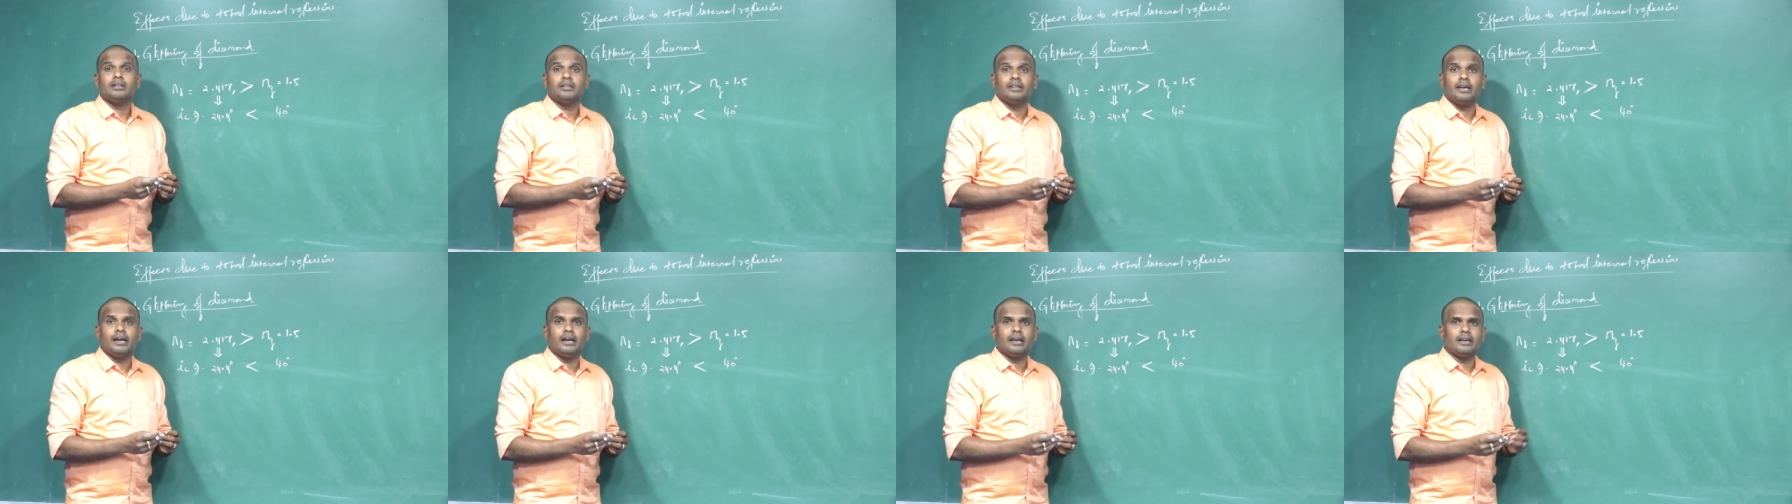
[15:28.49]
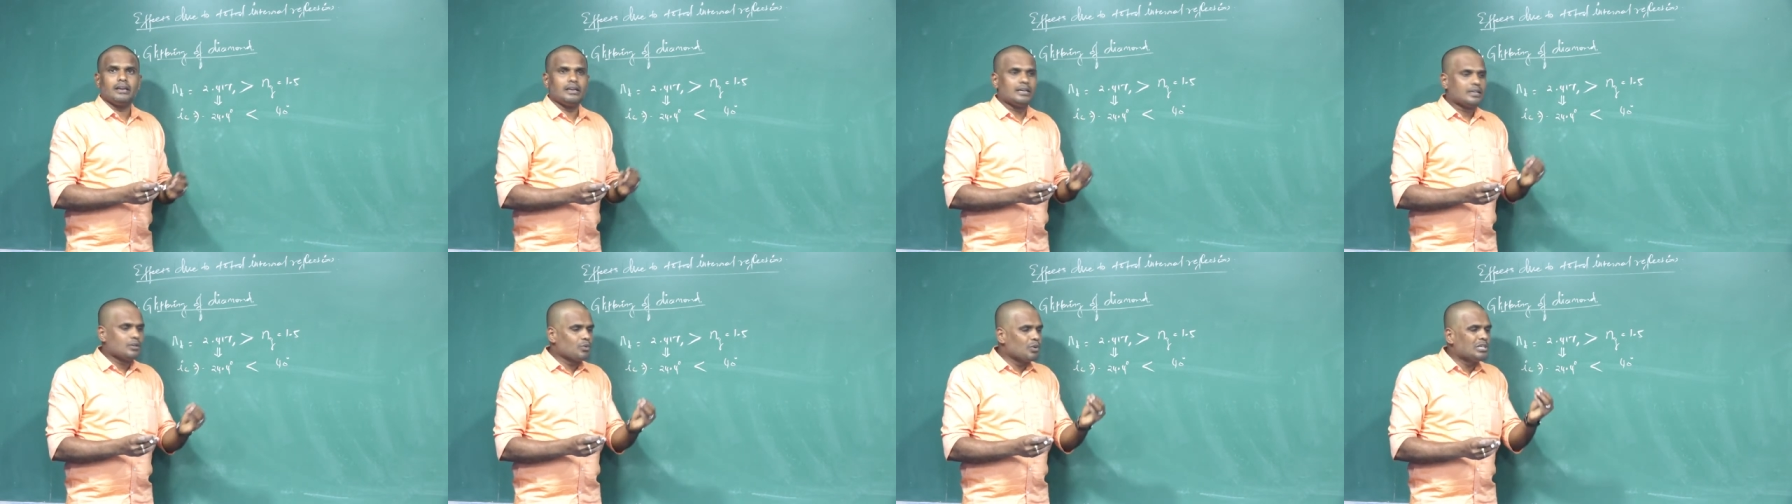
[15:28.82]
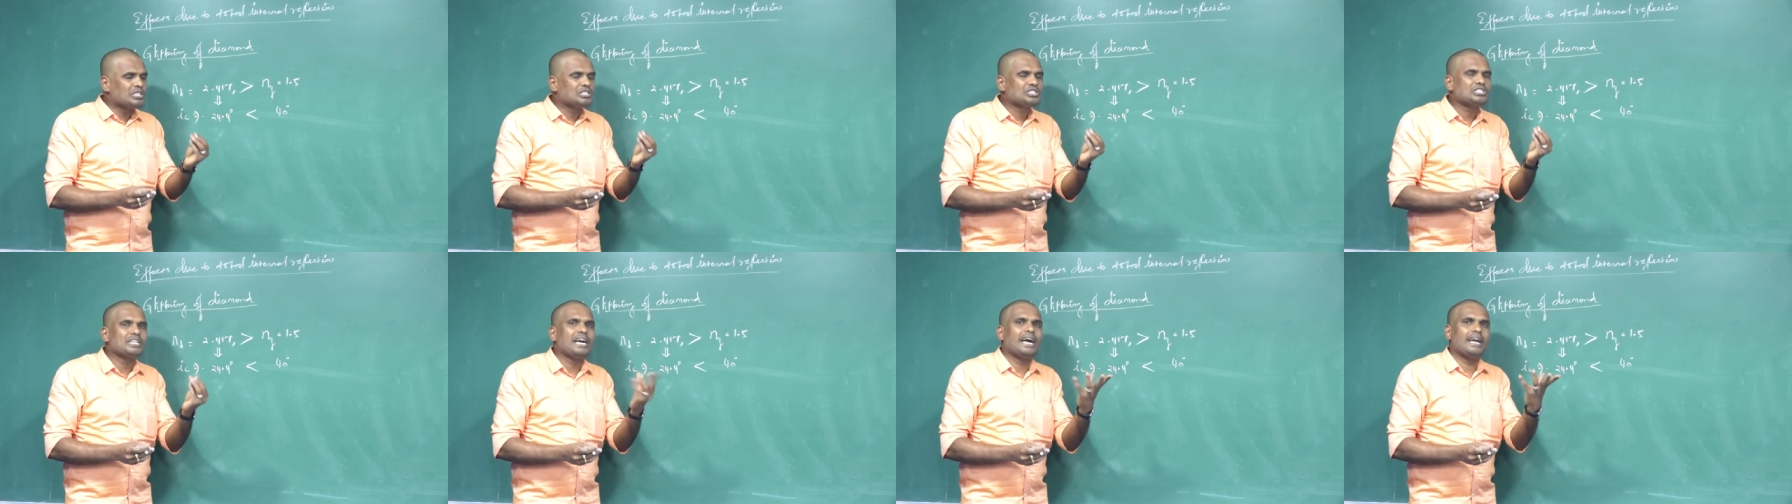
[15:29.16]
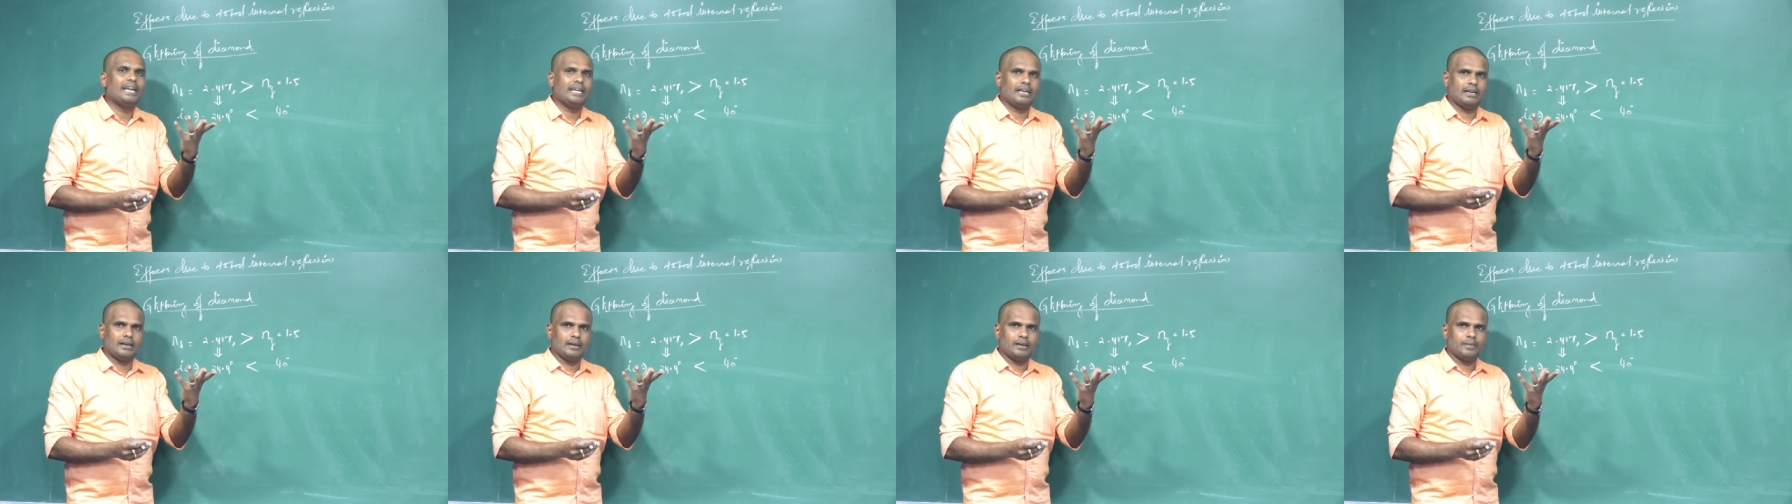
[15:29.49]
then it will
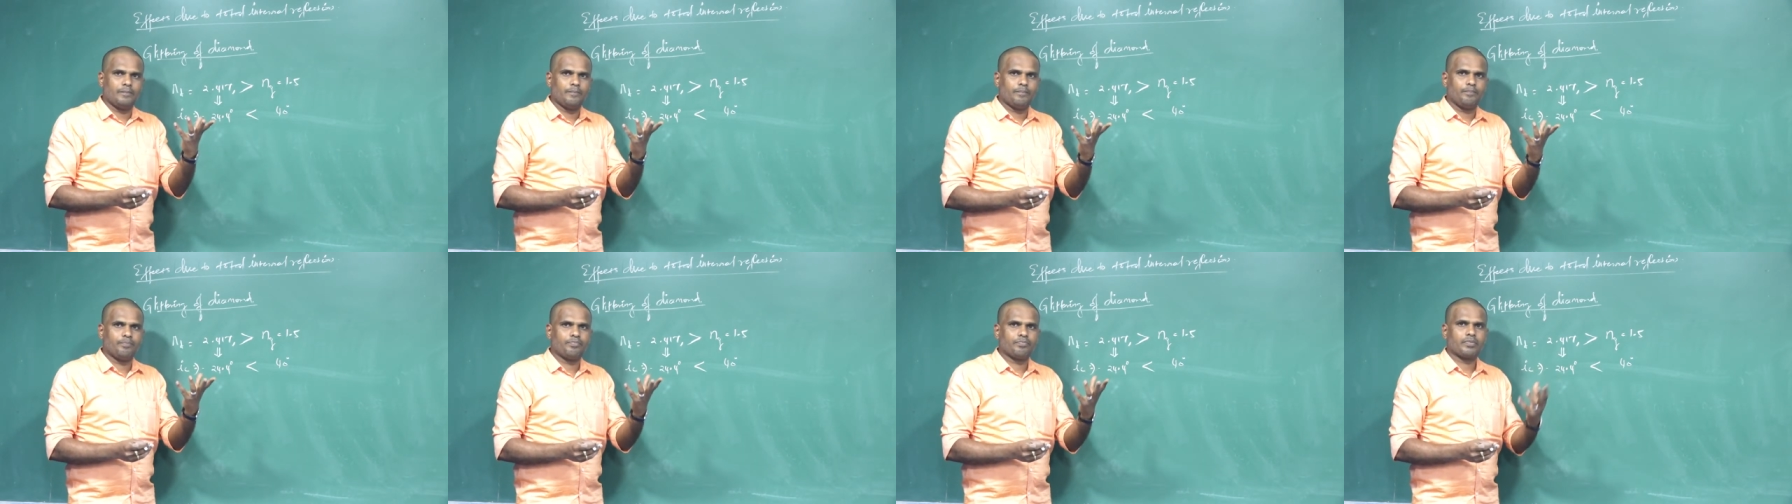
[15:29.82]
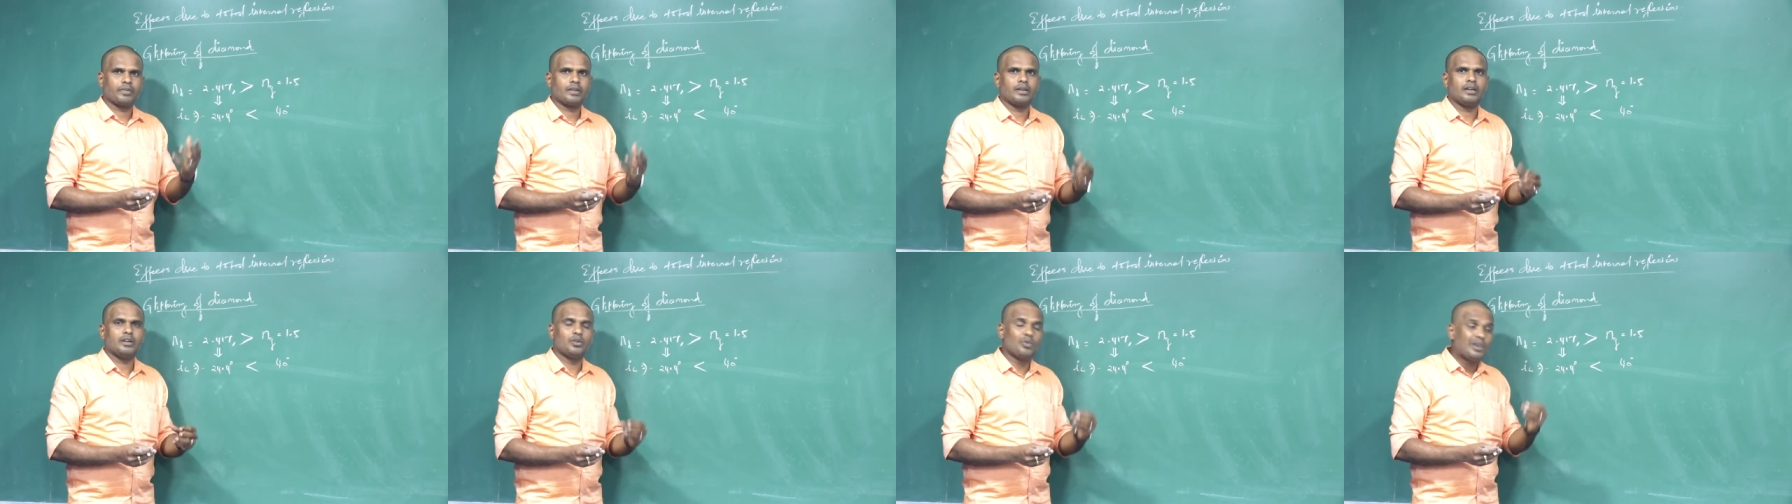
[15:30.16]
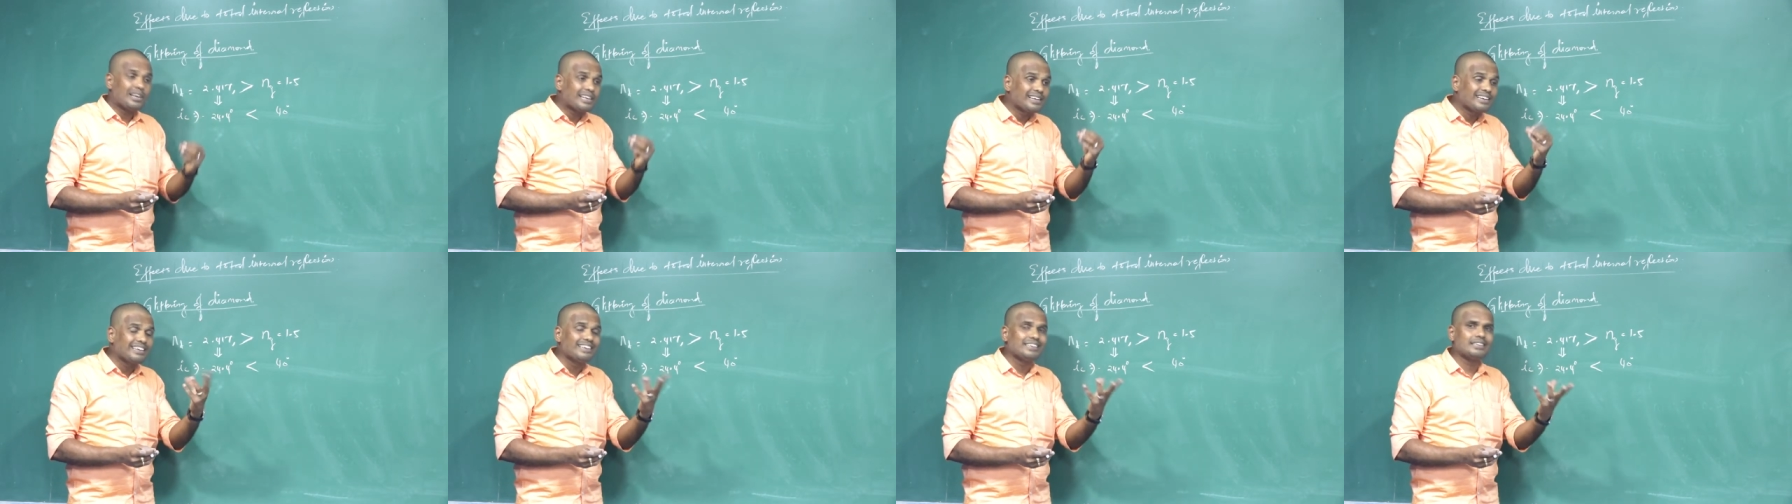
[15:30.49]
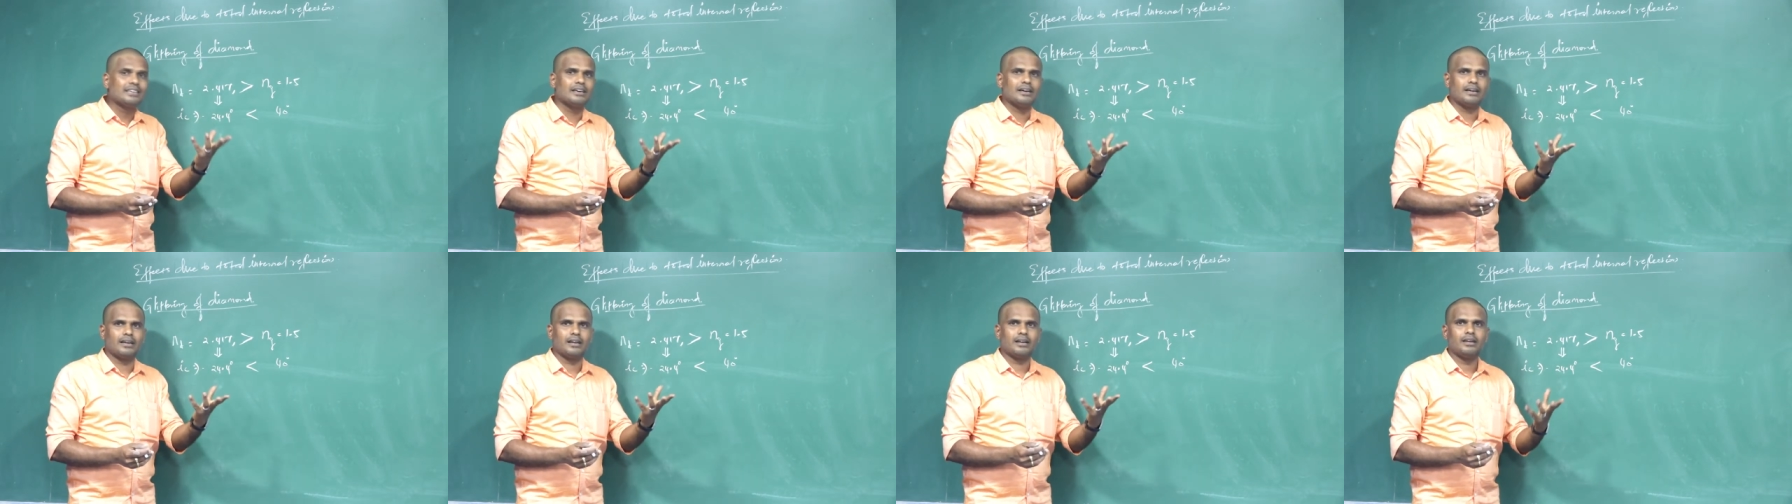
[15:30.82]
shine, it will
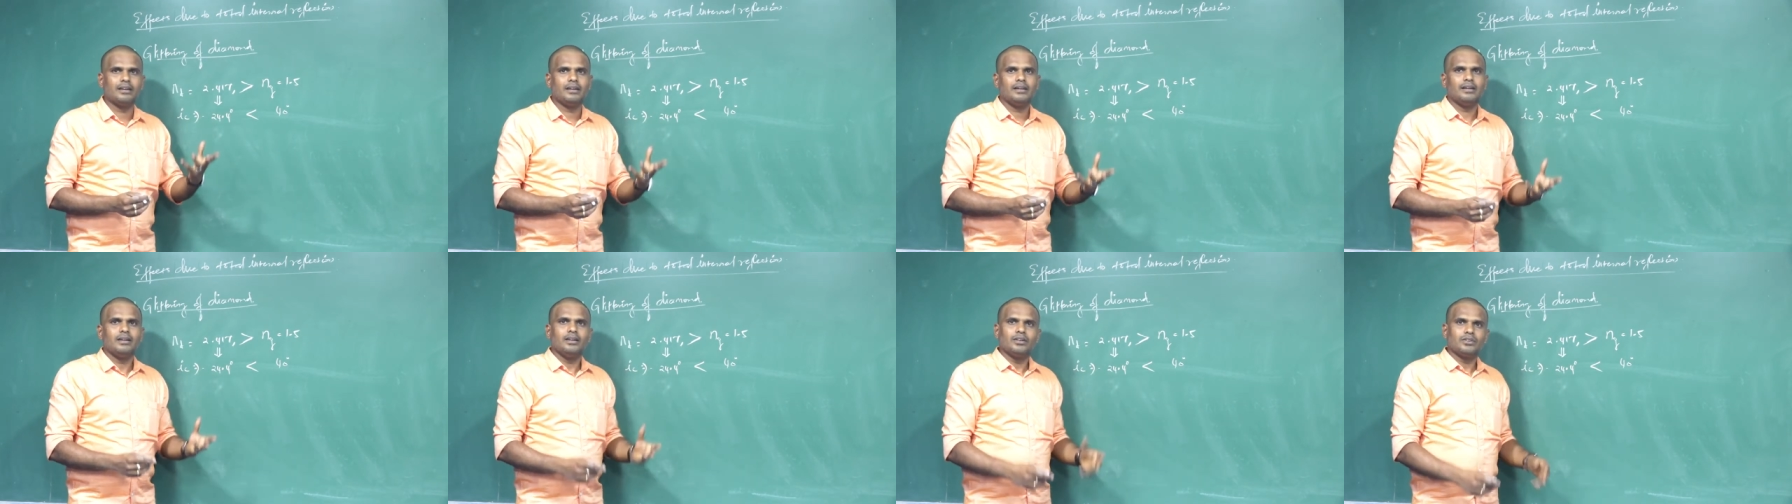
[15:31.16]
glitter.